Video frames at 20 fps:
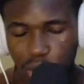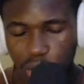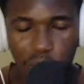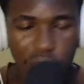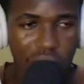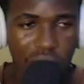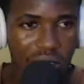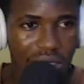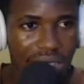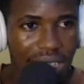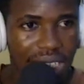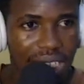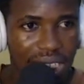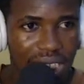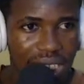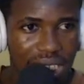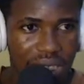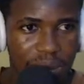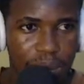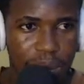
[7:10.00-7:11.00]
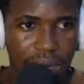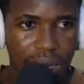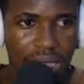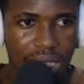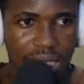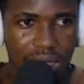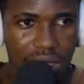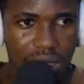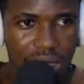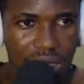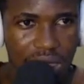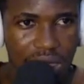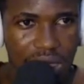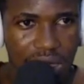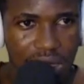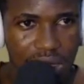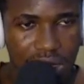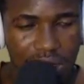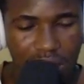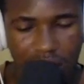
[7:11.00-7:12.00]
understand this,
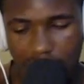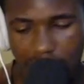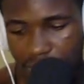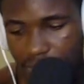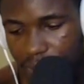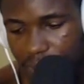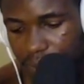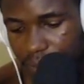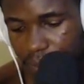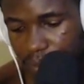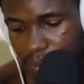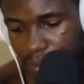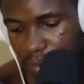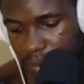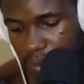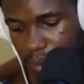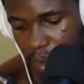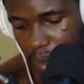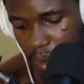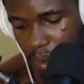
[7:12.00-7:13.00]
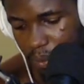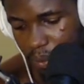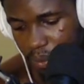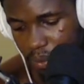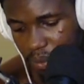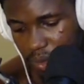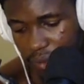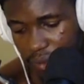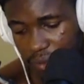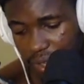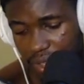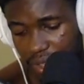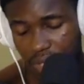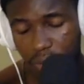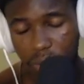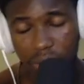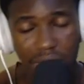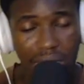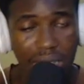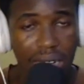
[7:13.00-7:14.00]
is very
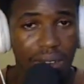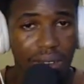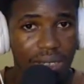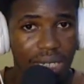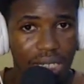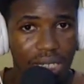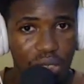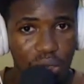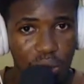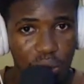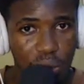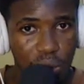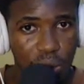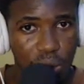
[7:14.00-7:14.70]
critical that you